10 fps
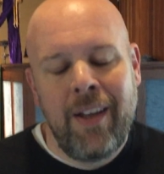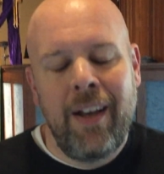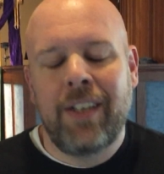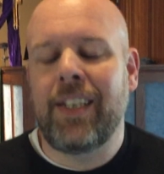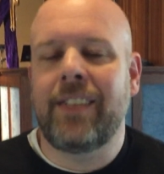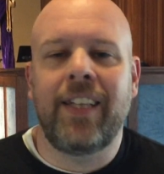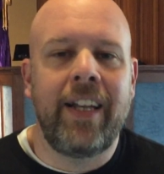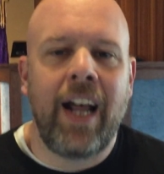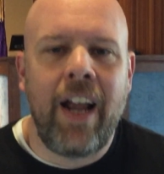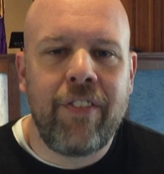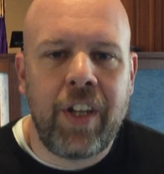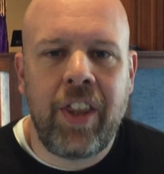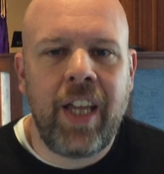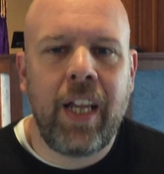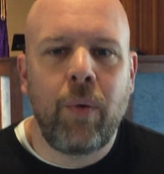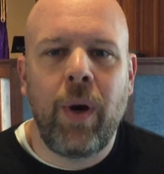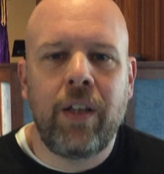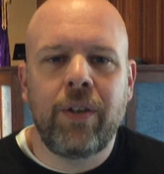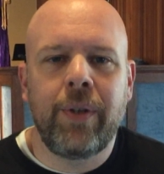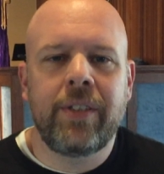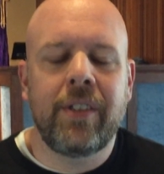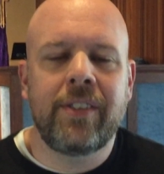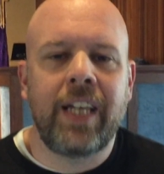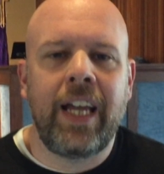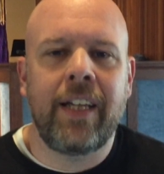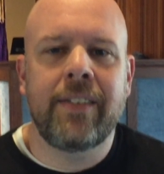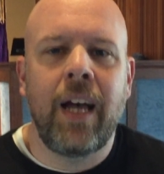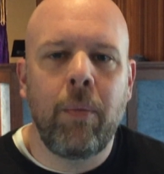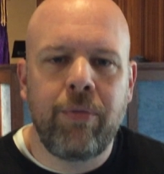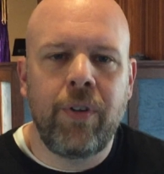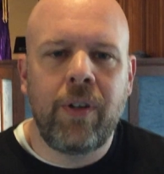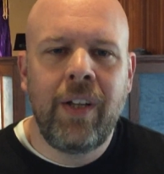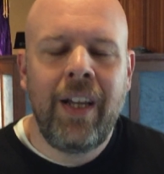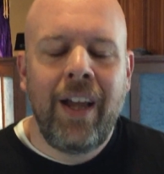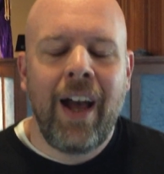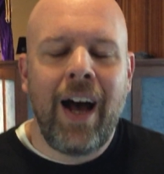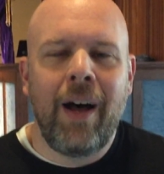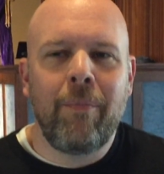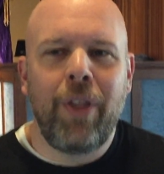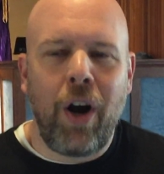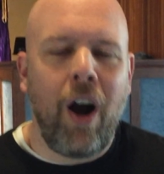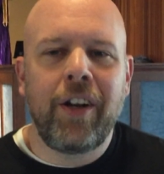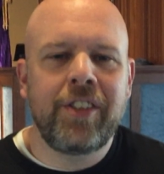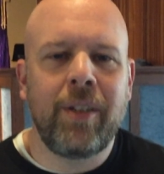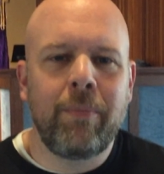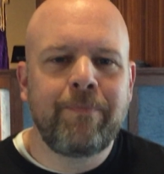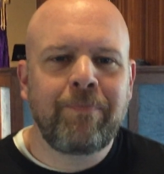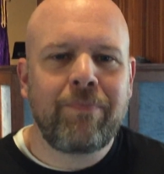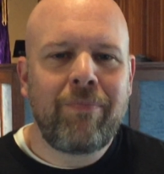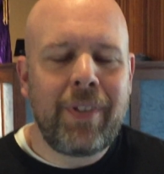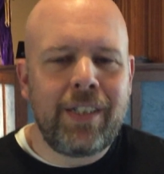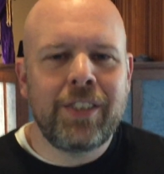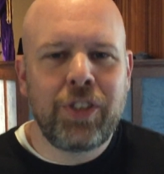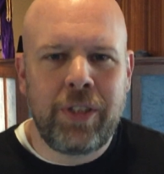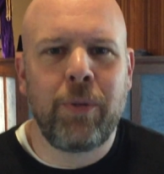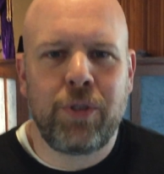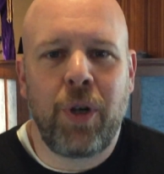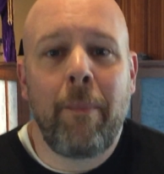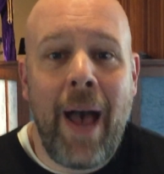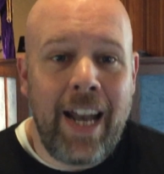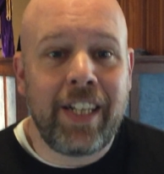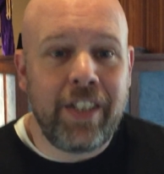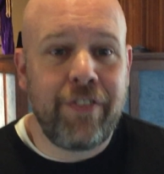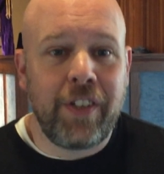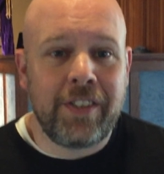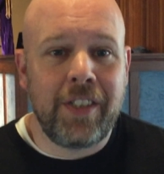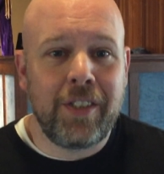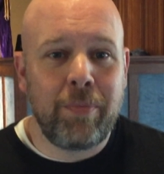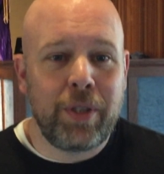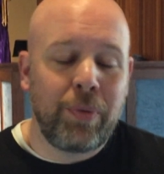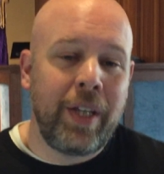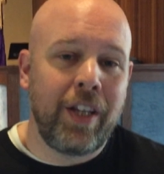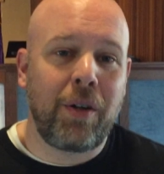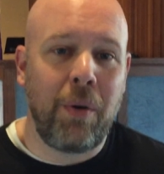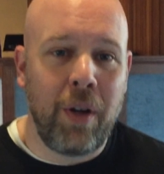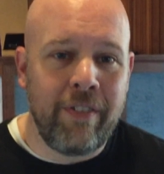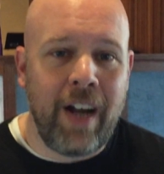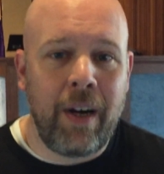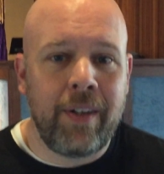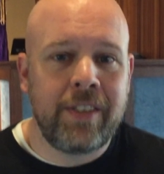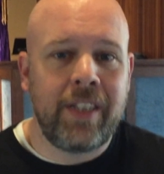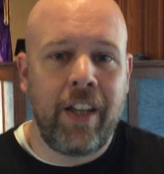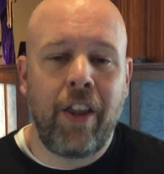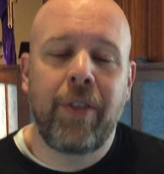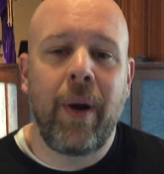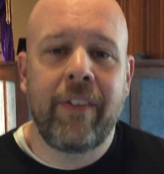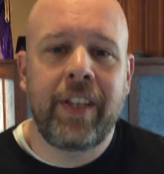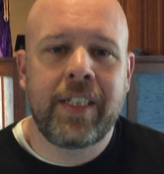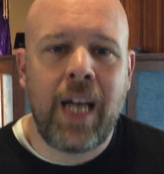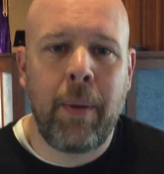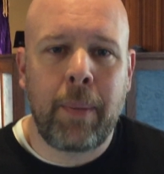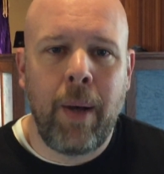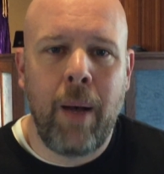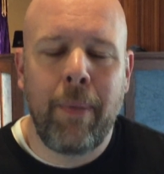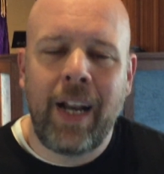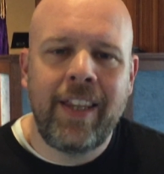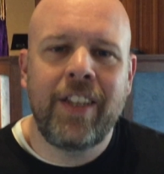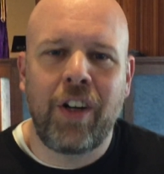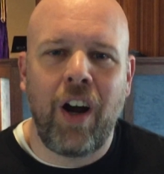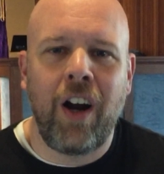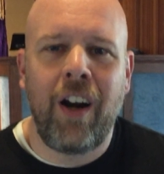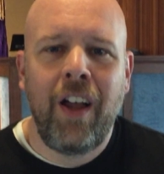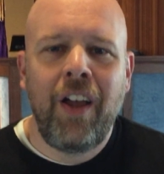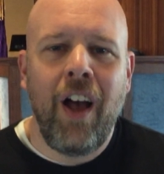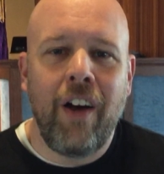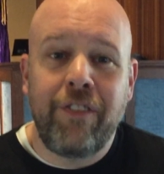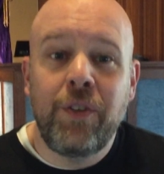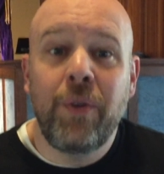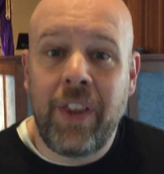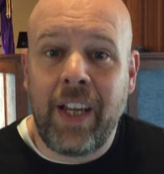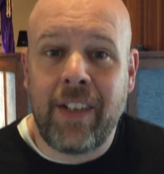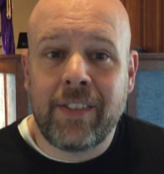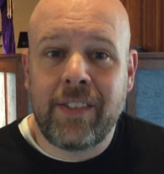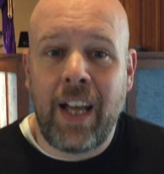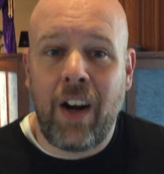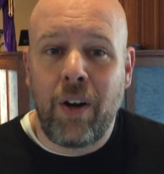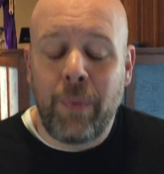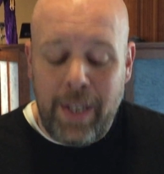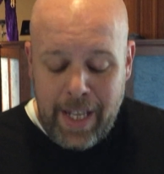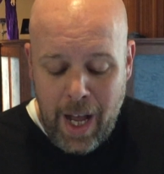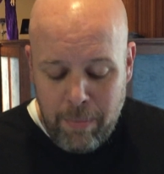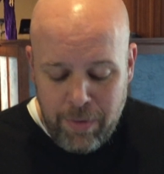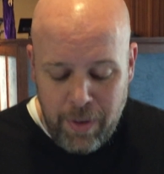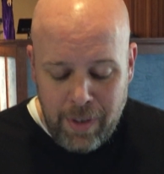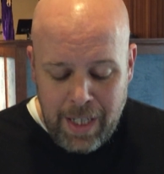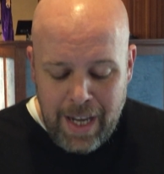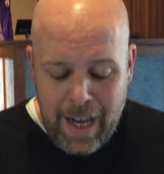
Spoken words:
Now, as I said, not everything in what Lewis is saying is helpful. There are some dramatic differences between the coronavirus and the threat of the atomic bomb, but I think there are a few things that are really helpful.